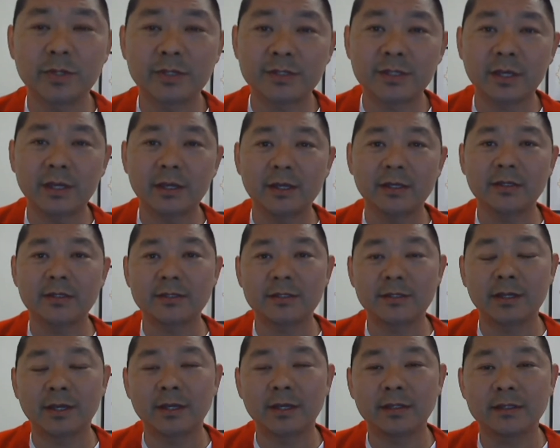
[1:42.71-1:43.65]

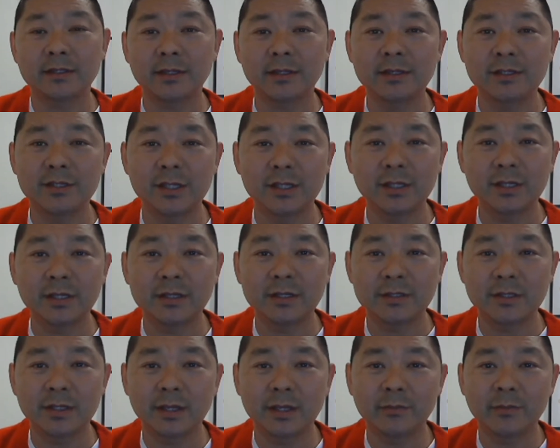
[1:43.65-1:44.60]
mistakes that
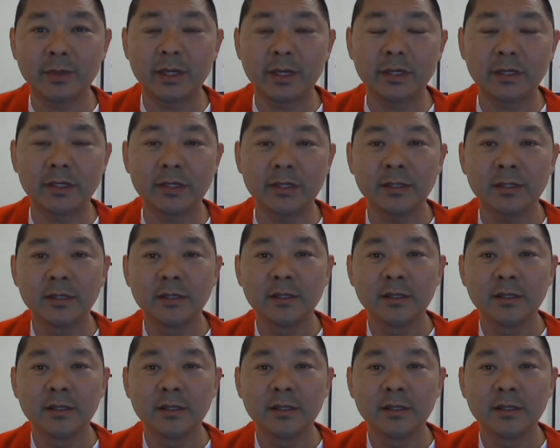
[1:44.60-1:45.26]
engineers they make